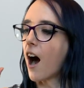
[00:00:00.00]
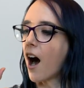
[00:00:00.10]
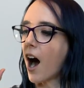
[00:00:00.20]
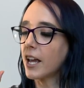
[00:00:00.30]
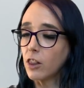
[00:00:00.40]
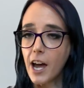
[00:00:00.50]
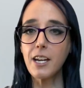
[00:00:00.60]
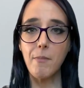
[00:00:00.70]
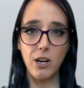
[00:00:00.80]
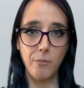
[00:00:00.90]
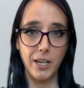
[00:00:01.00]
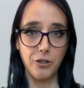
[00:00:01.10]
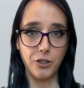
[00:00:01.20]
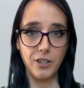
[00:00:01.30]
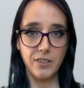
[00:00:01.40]
I like metal
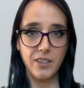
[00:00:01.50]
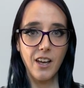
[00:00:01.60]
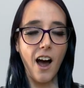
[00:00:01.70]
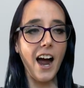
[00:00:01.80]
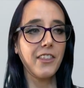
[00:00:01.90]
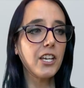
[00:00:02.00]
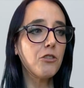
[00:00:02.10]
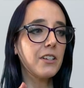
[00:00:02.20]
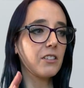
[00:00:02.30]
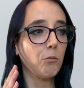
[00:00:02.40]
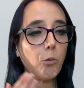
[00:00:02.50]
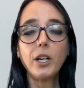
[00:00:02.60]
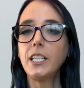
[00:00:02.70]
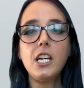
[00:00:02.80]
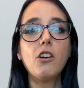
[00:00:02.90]
miniatures. I think you get some
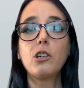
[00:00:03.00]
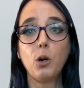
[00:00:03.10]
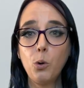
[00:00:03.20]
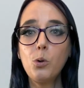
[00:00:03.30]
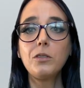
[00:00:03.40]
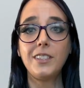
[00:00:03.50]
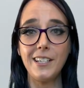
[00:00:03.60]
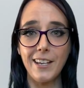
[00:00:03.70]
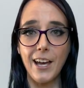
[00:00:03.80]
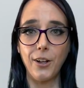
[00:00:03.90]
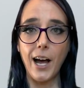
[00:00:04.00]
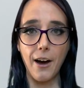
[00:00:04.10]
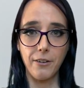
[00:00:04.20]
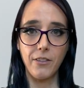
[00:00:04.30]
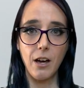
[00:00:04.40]
really cool detail
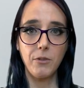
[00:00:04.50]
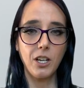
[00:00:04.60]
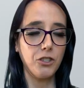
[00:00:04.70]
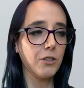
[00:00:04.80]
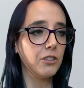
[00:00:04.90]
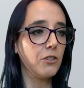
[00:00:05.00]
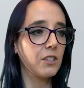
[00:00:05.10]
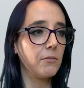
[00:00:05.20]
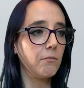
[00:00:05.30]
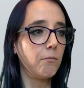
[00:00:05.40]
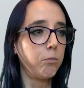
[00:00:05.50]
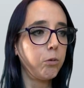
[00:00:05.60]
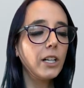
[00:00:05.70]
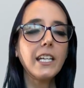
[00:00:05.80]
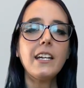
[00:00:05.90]
out of them because you can do some
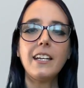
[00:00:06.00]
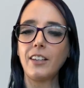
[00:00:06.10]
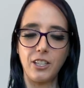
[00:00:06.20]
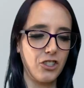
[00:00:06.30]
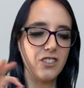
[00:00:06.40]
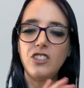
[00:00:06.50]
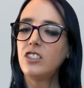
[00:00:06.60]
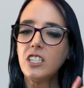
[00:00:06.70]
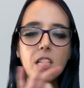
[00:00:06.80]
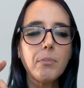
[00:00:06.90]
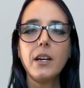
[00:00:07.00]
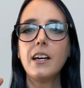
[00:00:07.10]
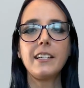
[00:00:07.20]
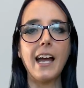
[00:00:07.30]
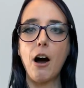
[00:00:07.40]
really like just deep
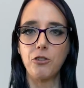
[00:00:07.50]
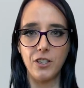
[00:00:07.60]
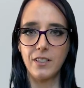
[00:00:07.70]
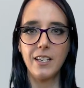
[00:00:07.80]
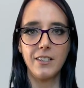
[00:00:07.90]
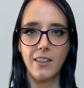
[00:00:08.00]
gouges into